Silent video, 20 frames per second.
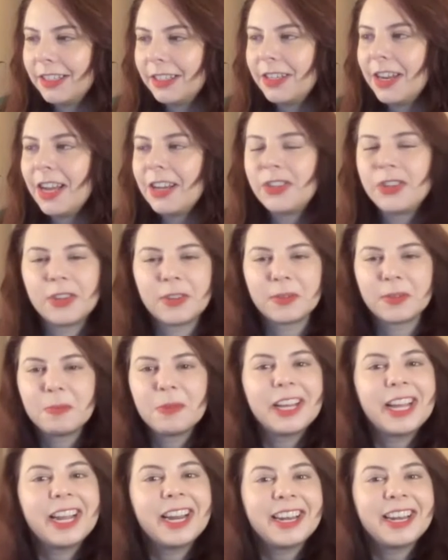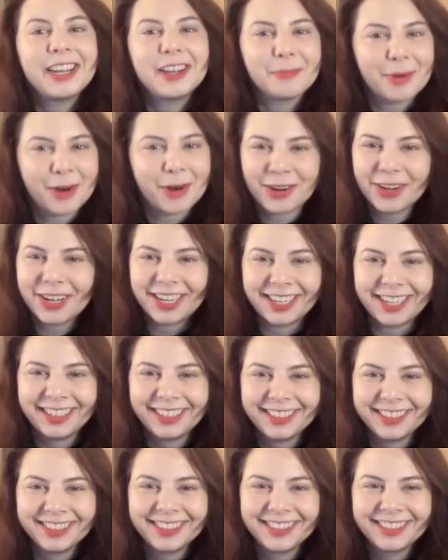not just planning a
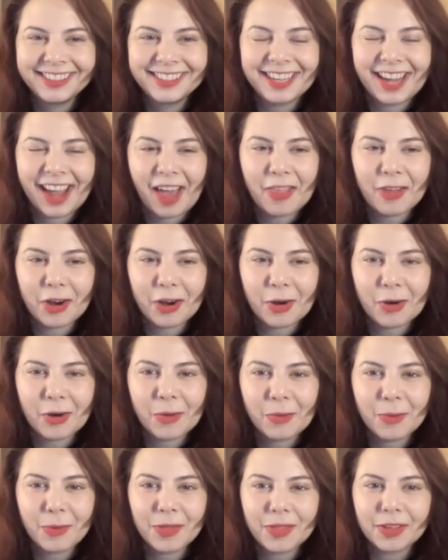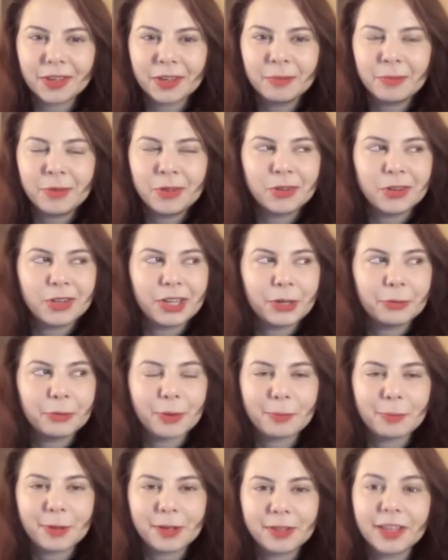party together with the community,
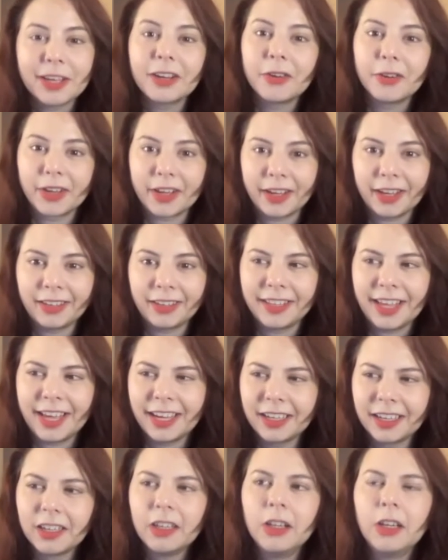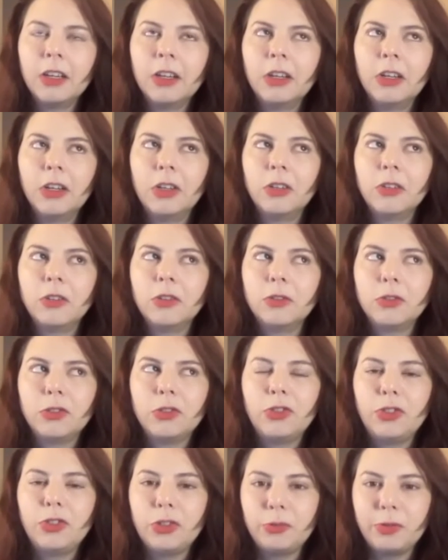but being like, okay, like,
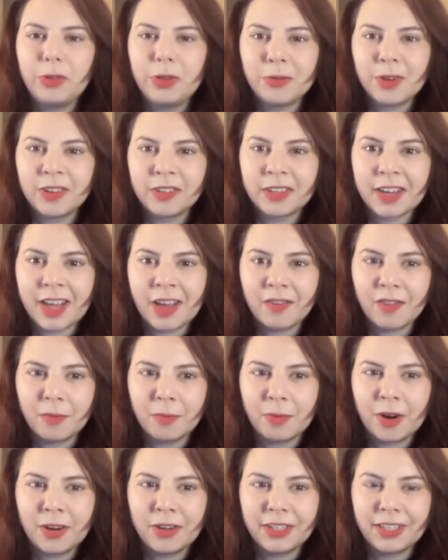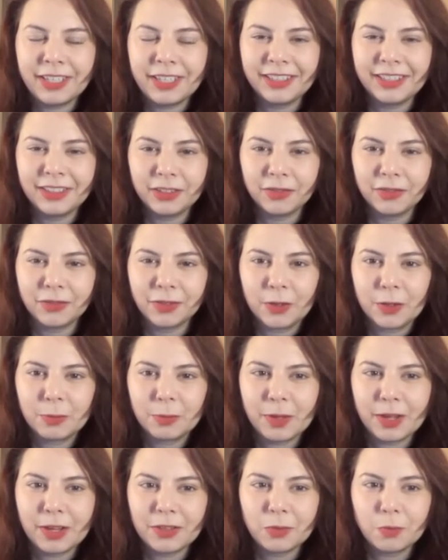do we want to have a party in the first
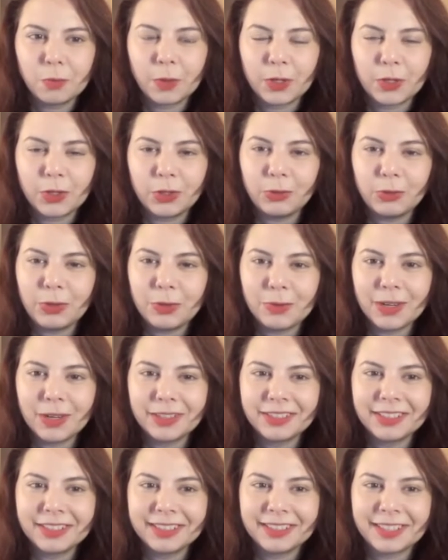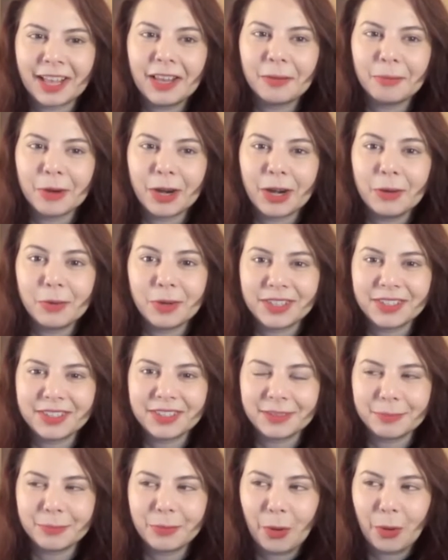place? What do we want to celebrate? What
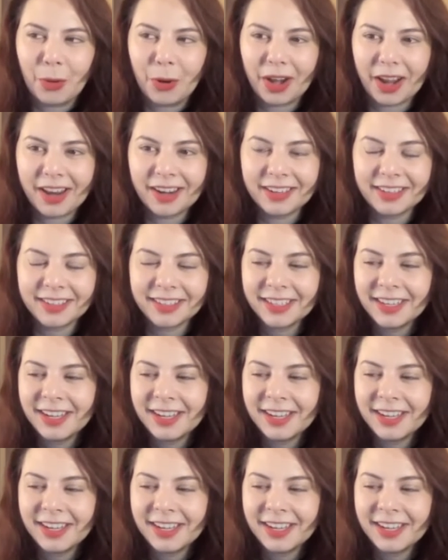is important?